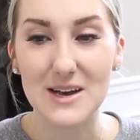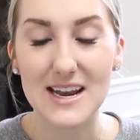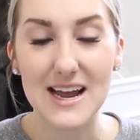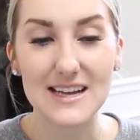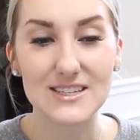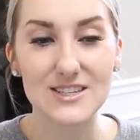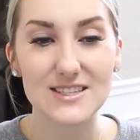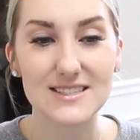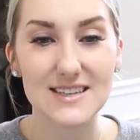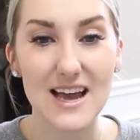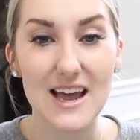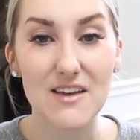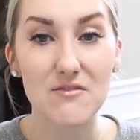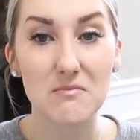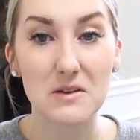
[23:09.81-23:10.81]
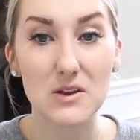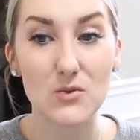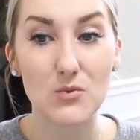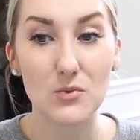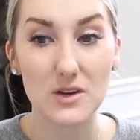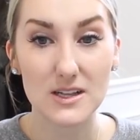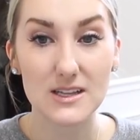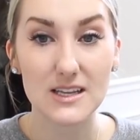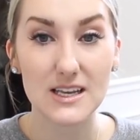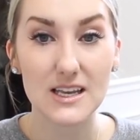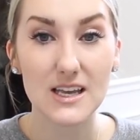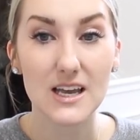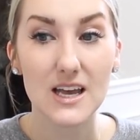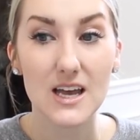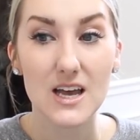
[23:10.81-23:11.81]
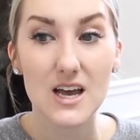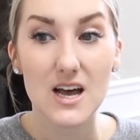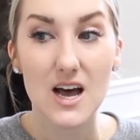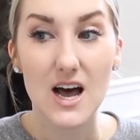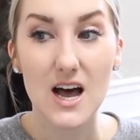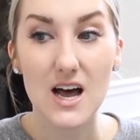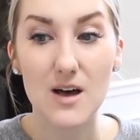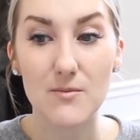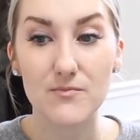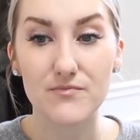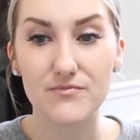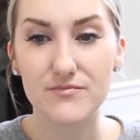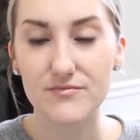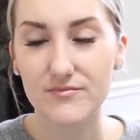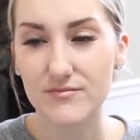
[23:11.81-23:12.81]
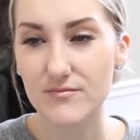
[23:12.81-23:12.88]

And I have been really, you know,